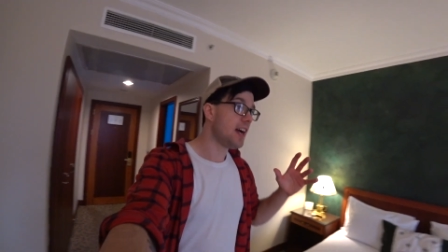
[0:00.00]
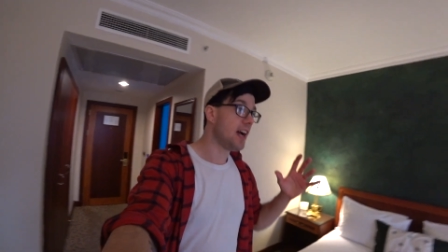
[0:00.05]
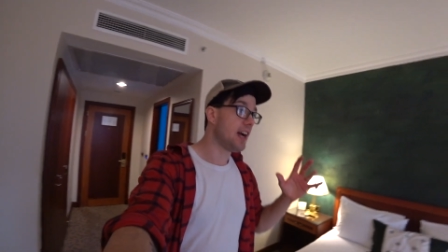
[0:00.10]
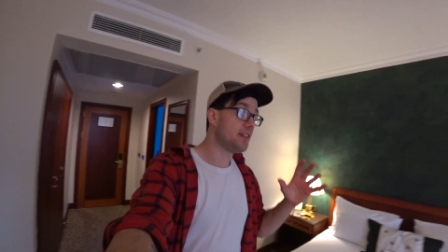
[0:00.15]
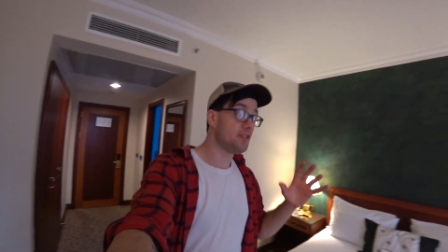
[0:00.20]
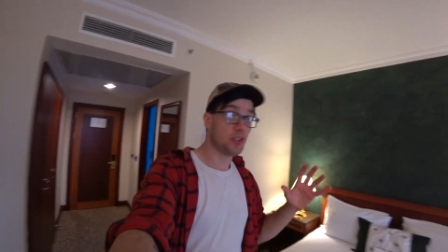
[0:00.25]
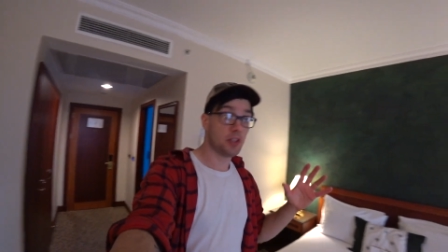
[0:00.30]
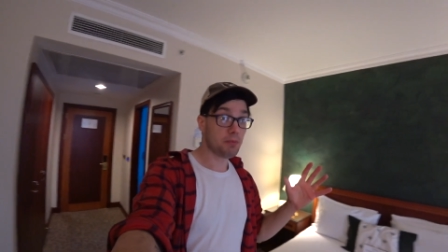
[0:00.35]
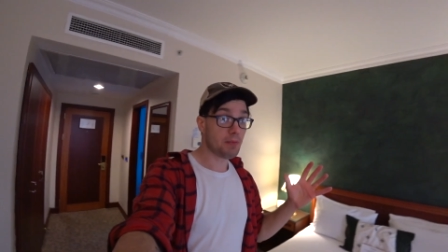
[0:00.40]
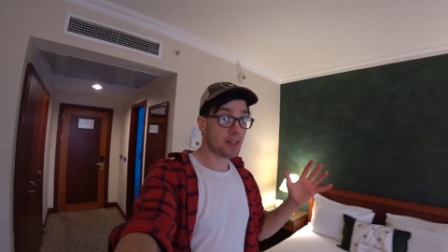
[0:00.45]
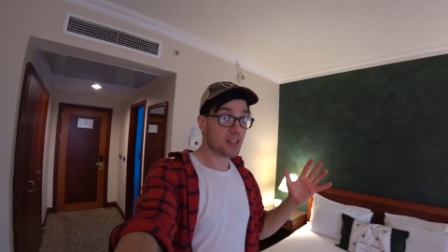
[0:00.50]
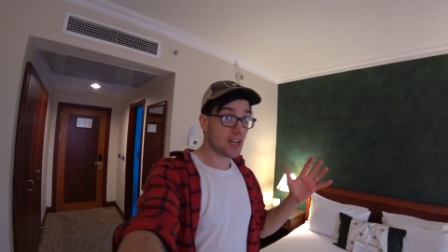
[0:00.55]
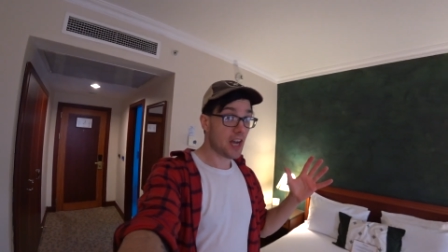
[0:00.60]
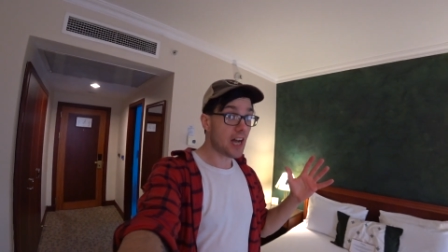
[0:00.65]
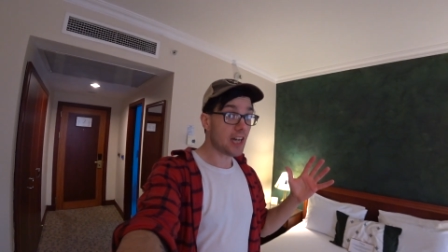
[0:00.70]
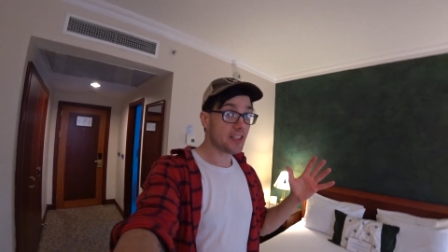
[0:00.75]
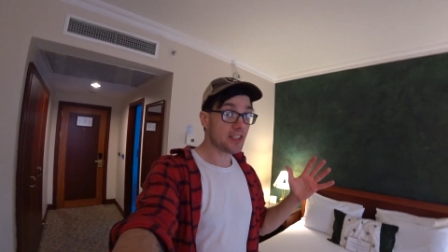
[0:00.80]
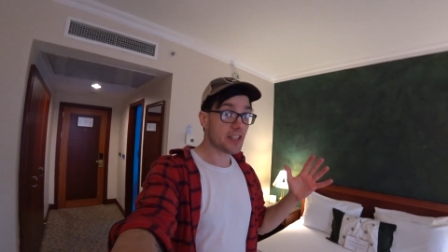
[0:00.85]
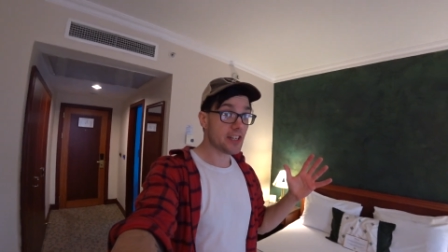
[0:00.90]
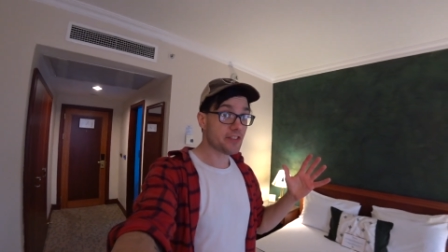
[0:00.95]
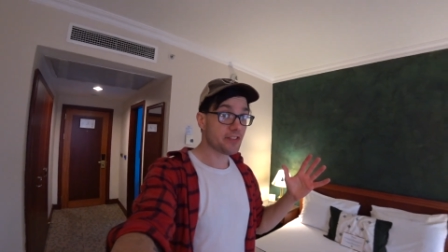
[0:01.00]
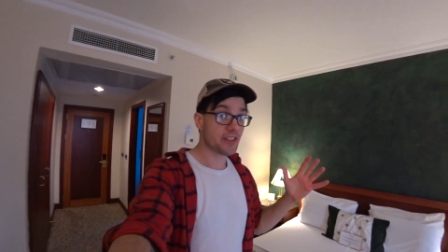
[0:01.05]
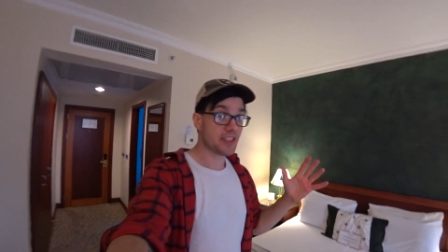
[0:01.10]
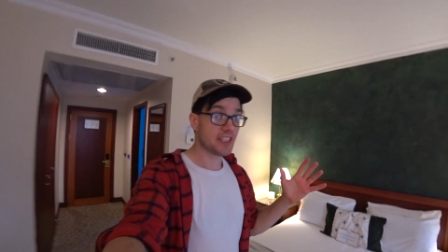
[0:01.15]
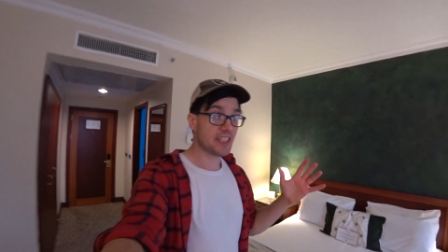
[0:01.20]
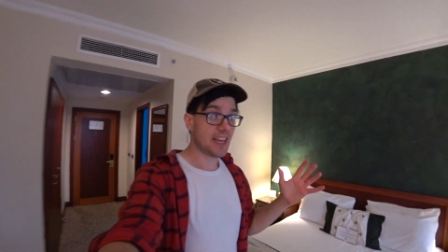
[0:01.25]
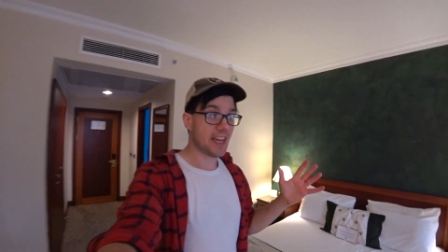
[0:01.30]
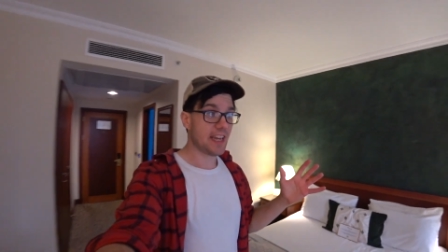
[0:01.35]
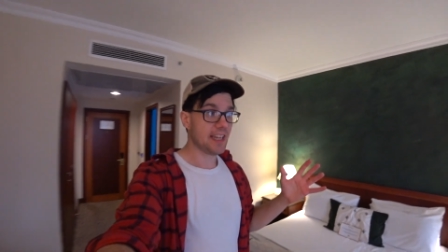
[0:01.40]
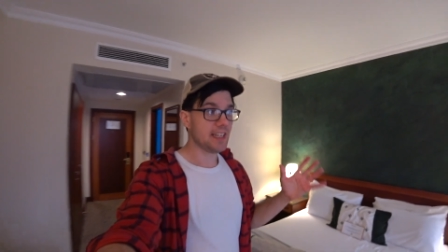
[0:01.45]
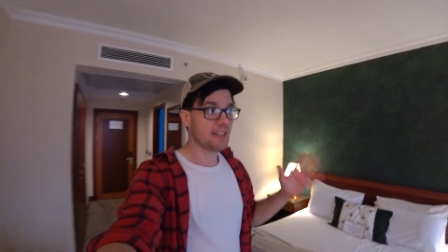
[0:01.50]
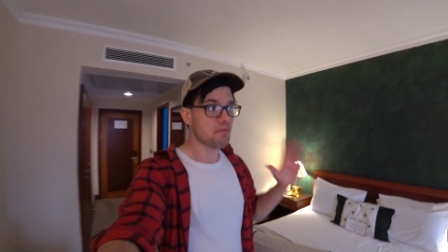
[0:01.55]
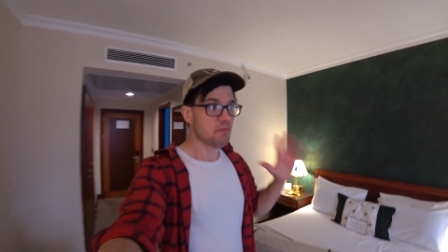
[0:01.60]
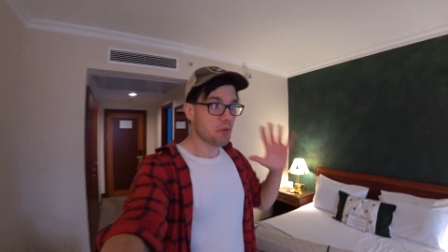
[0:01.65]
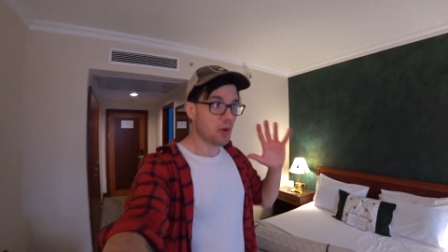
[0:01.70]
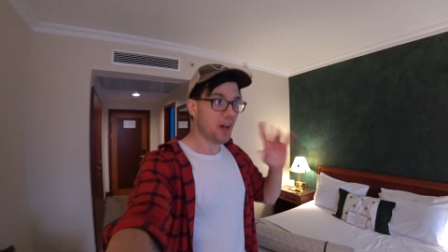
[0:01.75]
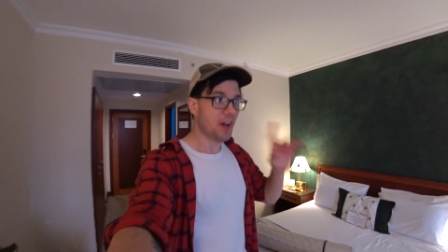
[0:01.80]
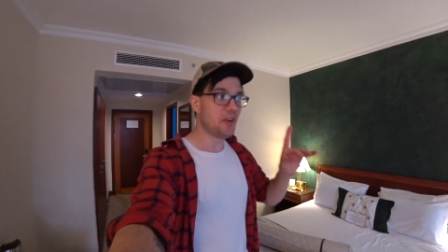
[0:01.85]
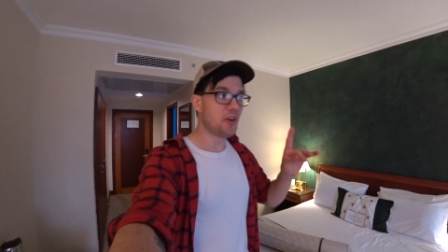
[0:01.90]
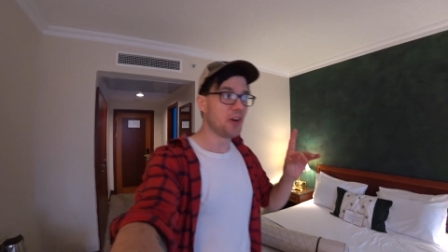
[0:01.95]
I've done my cardio for the day,
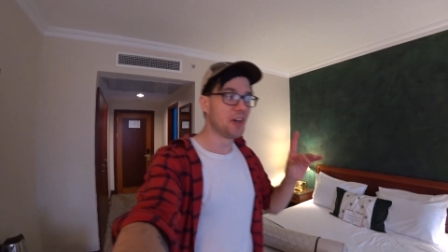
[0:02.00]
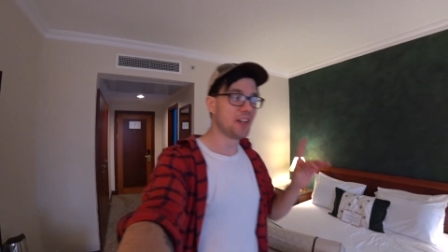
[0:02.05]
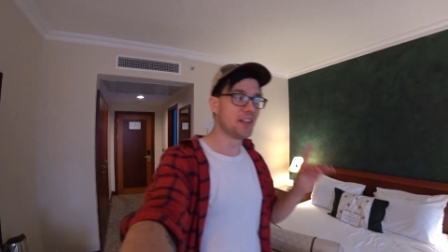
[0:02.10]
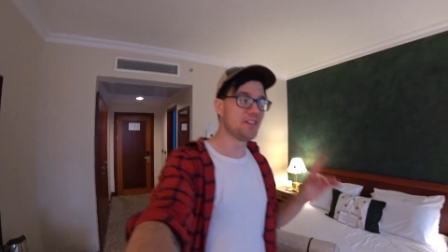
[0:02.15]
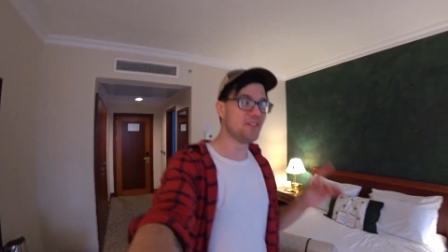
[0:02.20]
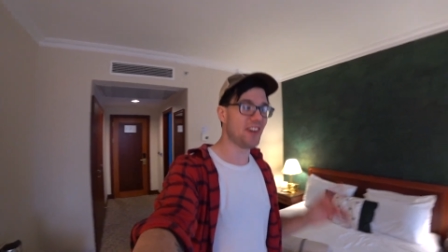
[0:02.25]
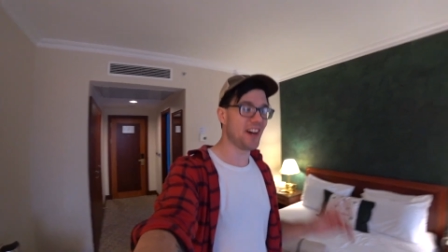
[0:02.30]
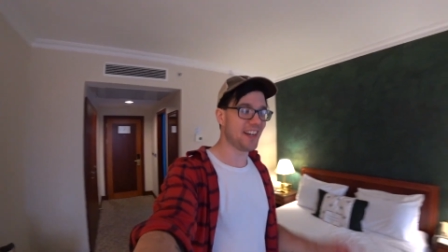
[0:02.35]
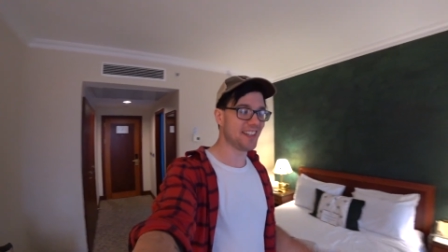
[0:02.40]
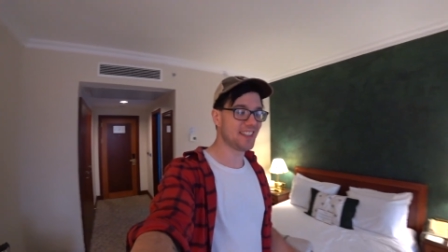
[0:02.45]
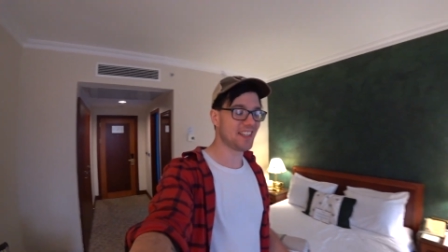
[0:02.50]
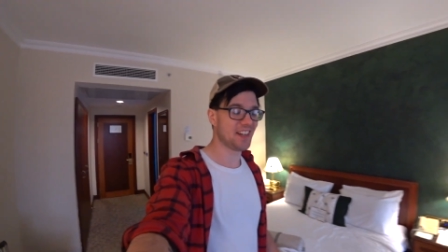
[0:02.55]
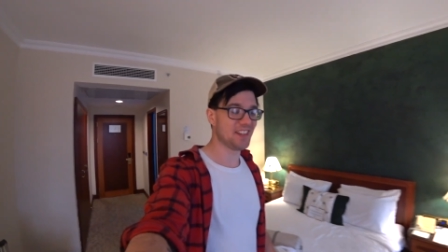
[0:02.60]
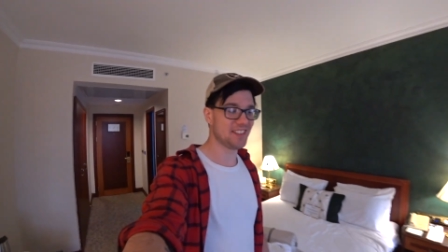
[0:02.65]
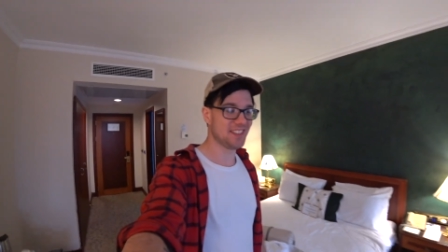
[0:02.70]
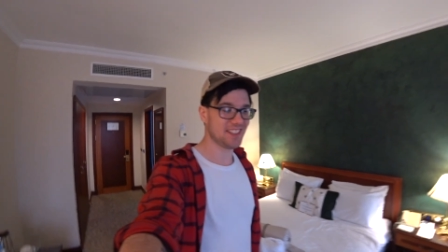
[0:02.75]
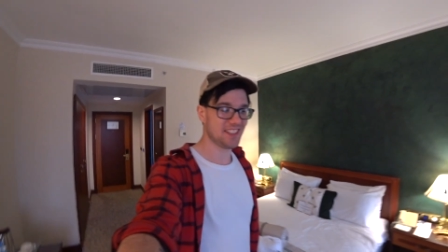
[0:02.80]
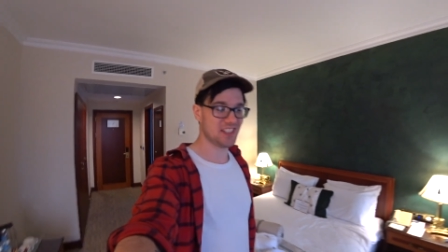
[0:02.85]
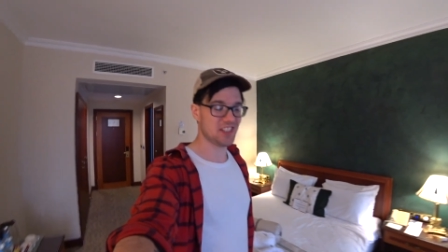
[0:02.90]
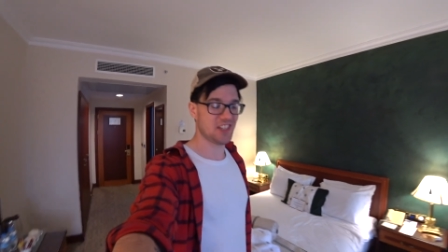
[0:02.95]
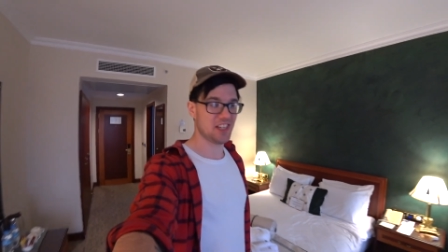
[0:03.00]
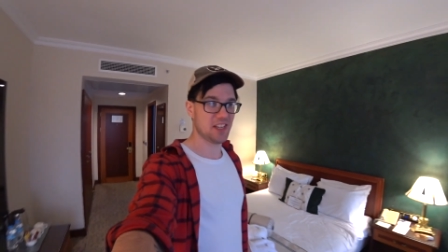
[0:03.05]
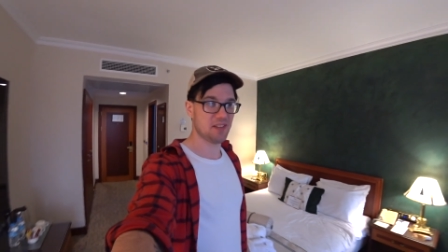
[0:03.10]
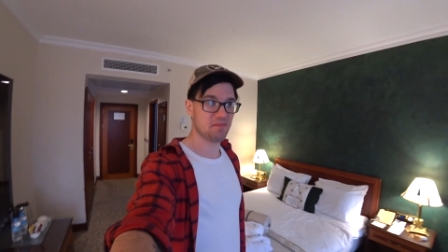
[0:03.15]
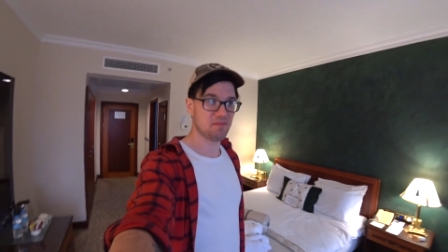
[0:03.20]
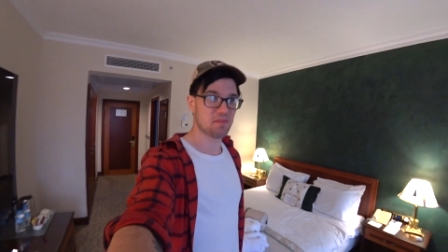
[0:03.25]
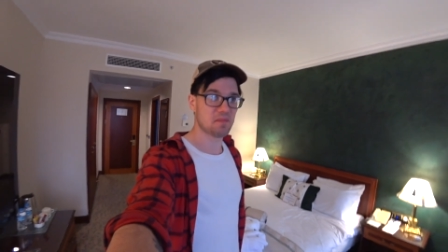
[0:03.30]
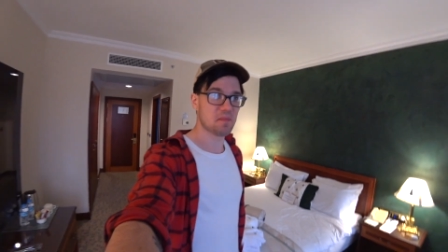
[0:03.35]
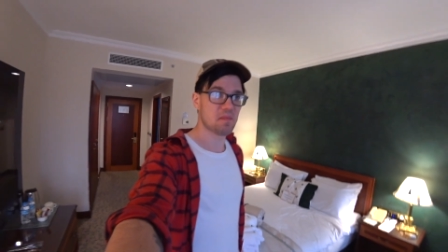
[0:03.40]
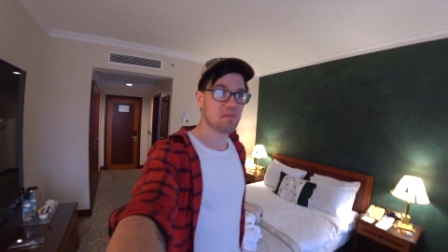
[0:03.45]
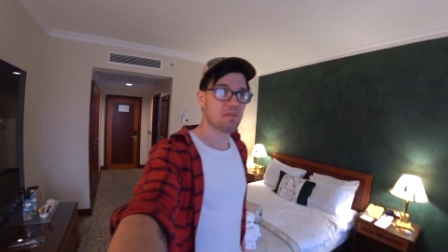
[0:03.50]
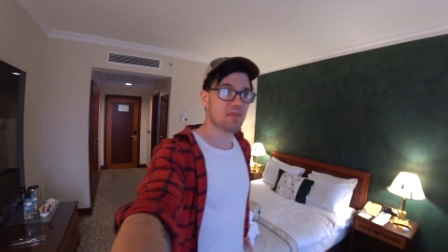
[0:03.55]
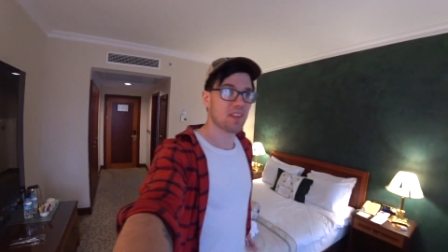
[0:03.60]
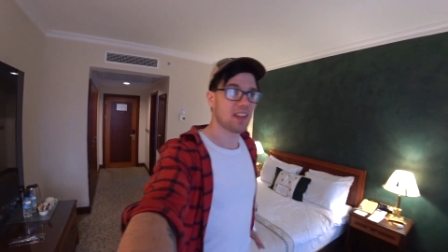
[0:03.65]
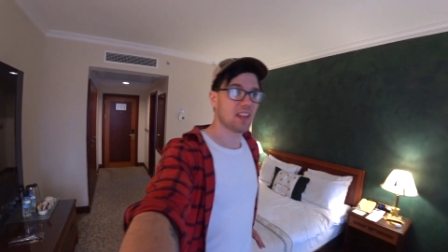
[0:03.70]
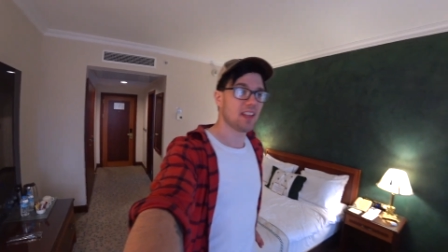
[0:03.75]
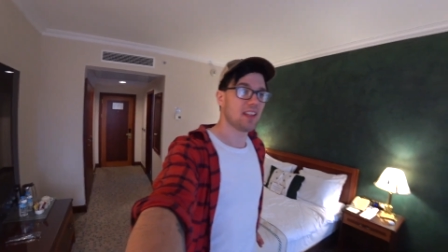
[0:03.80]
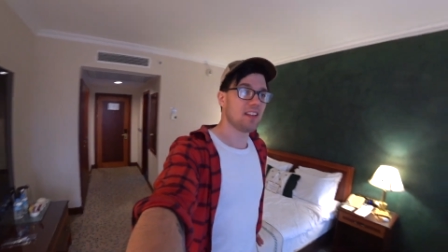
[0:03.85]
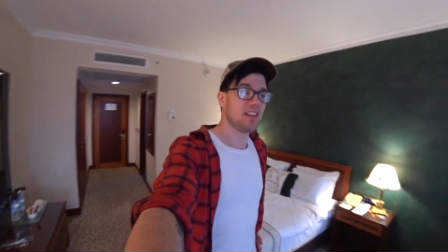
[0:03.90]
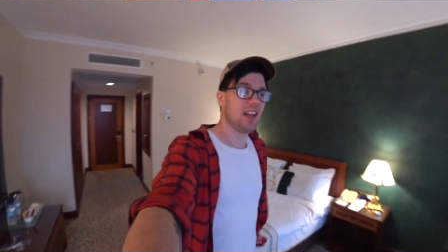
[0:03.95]
but I wouldn't mind going to the gym.
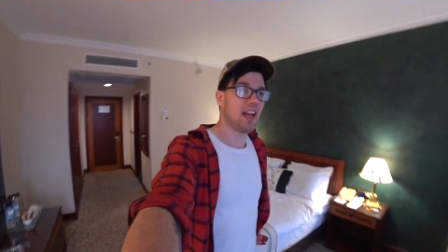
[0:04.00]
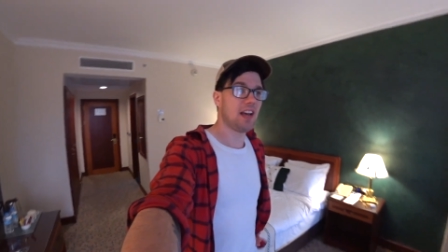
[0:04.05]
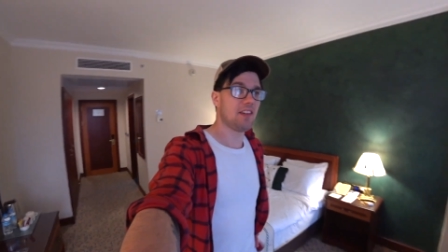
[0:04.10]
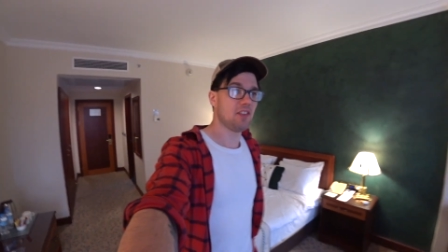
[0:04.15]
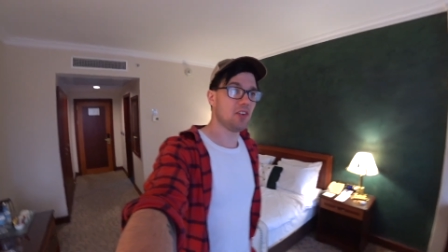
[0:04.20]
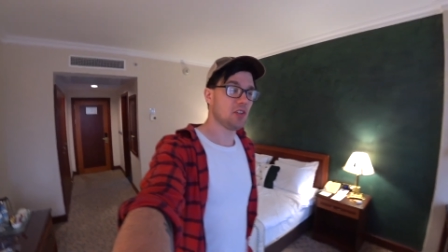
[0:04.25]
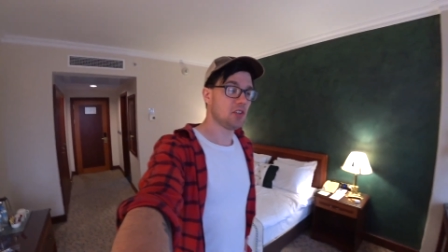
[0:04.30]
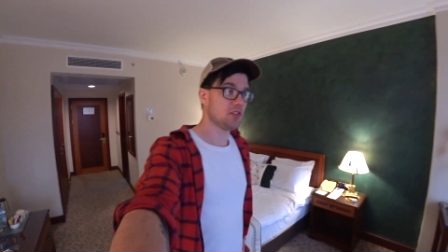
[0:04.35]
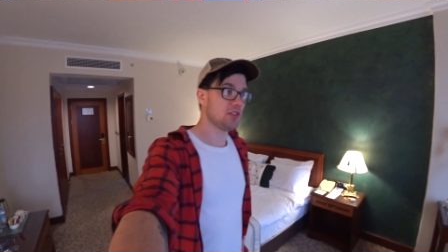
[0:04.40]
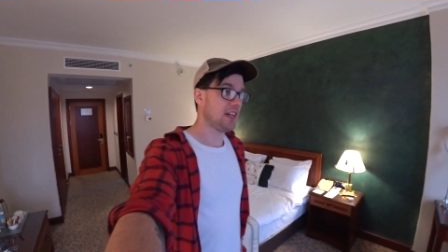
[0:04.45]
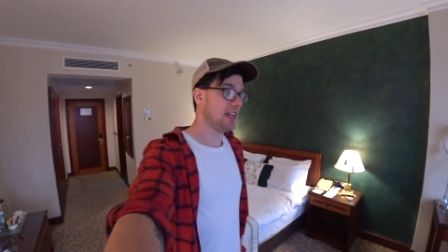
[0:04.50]
Have a look